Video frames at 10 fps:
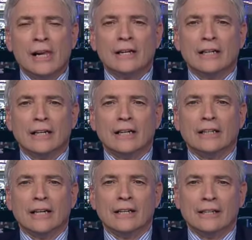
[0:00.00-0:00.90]
uh,
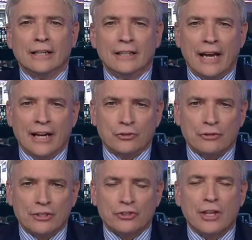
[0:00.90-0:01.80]
uh, an
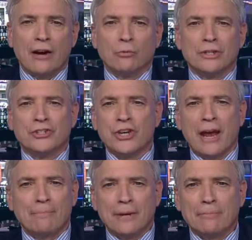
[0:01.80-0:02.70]
entrance that would
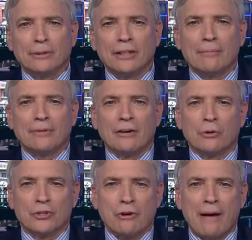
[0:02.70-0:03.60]
jam people up, that
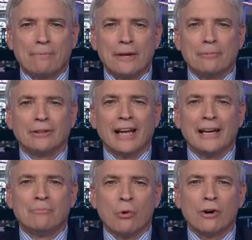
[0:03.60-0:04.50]
would trap people,
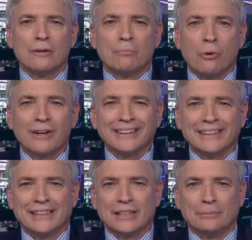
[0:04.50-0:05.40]
and more
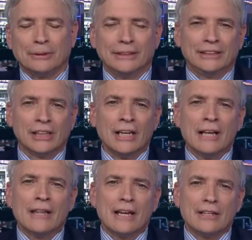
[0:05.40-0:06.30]
importantly to the police,
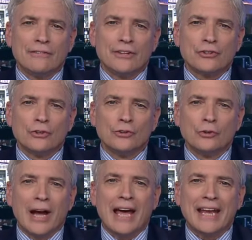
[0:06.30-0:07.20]
that individual
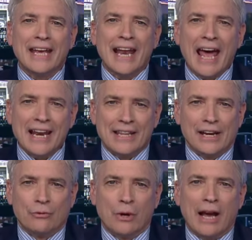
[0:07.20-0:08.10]
knew how to get out of
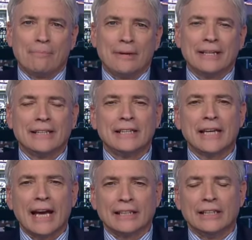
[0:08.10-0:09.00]
there without being
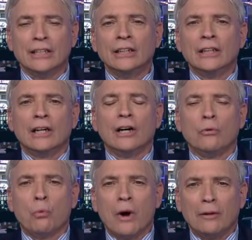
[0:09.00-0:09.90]
detected.
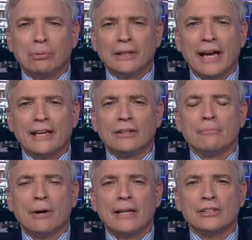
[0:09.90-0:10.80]
Uh, well
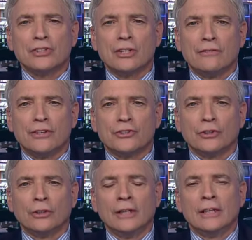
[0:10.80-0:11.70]
planned by this
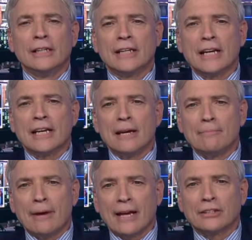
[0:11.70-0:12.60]
individual. Again,
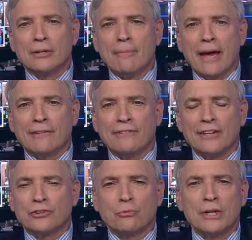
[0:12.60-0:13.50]
getting back to the
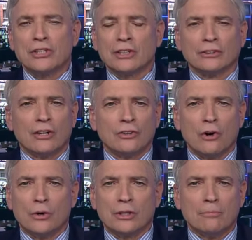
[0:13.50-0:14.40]
manifest, we still don't
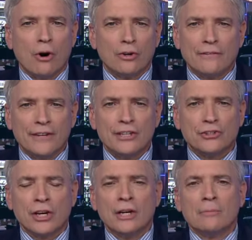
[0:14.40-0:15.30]
know what the motive
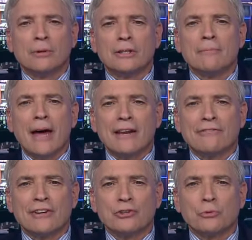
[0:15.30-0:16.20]
is, but the
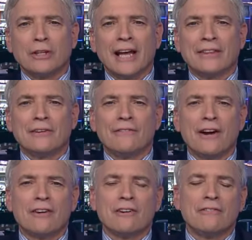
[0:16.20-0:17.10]
manifest will, at the
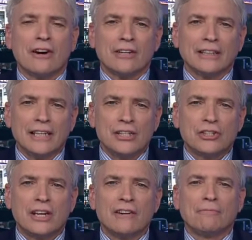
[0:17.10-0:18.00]
very, very
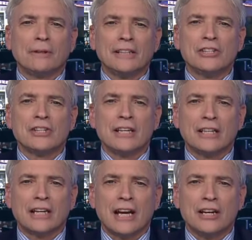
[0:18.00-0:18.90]
least, give police an
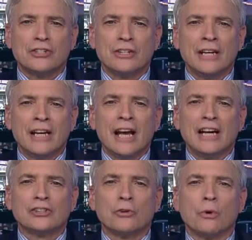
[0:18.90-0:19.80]
indication
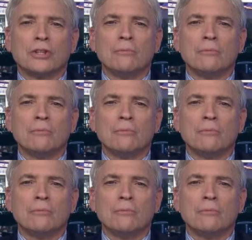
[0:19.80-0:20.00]
as to what the